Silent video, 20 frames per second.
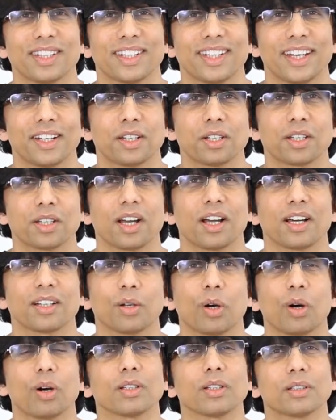to get done
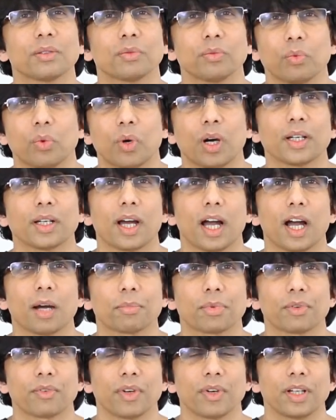all in one
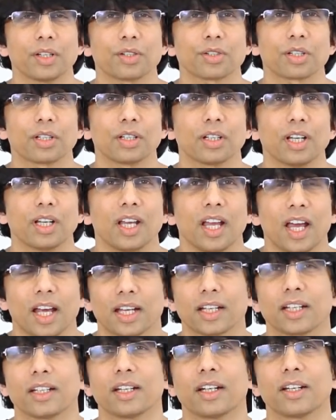operation. And
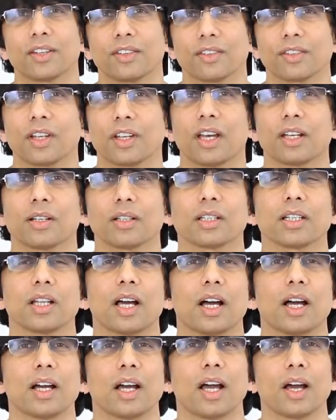I can understand a
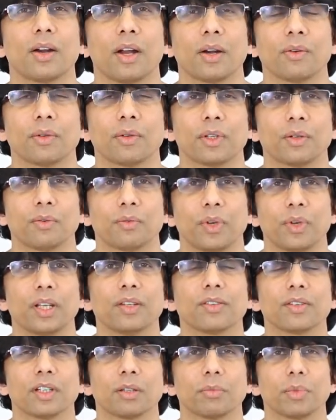lot of the
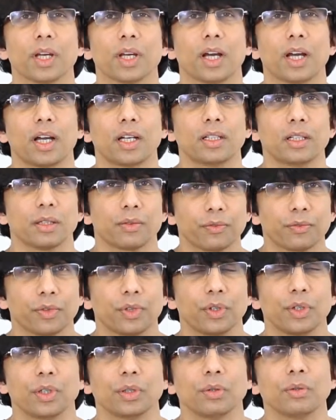reasoning behind it for
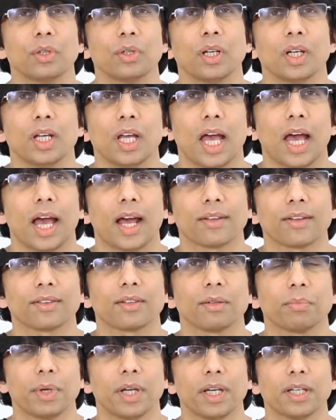you as
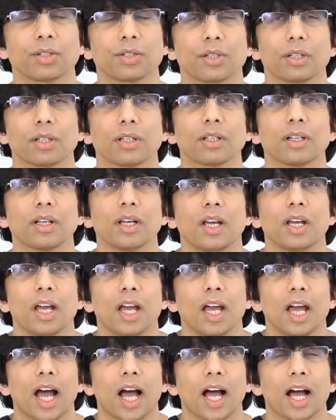the patient.
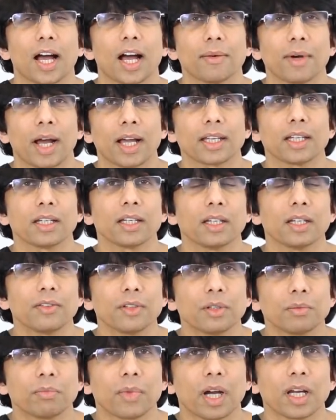Uh, I can give
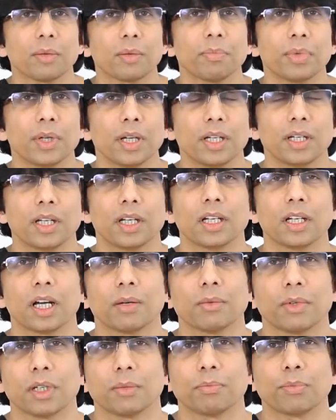you my opinion.
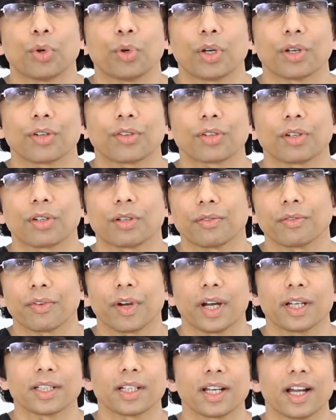I'm a
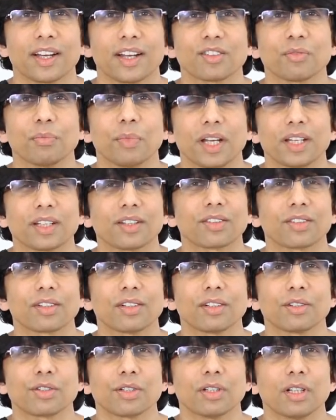board-certified cosmetic
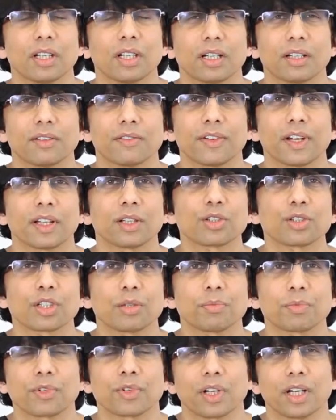surgeon and
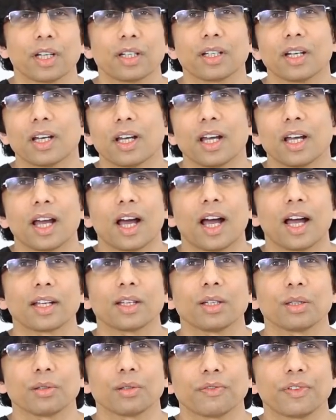fellowship-trained
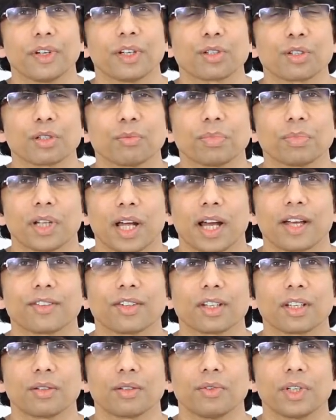oculofacial
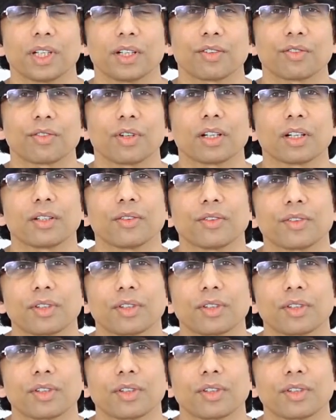plastic and reconstructive